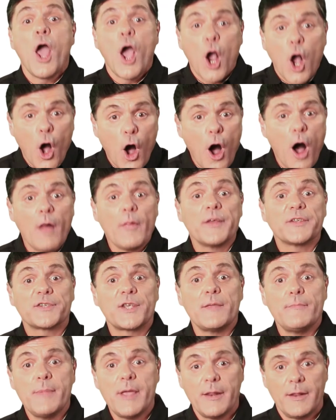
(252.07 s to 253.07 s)
call us
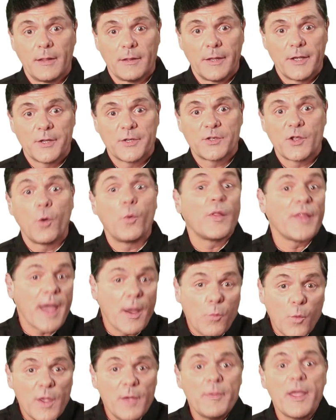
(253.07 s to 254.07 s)
immediately so
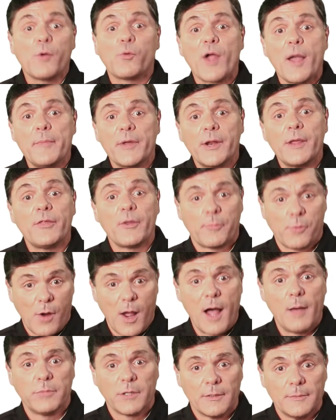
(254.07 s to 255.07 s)
that we may remedy the
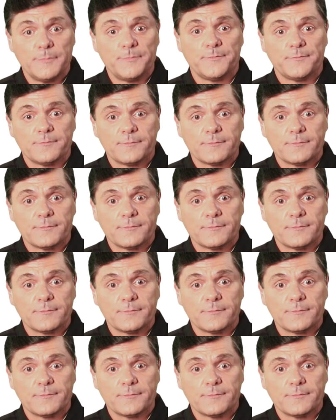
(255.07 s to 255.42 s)
problem.